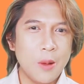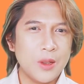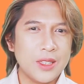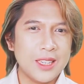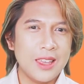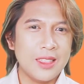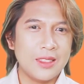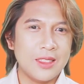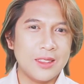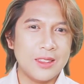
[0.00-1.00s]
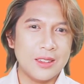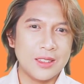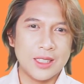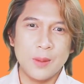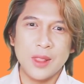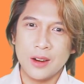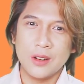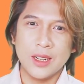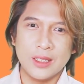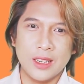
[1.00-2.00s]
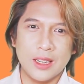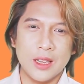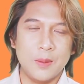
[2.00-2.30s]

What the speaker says: would say that the similarity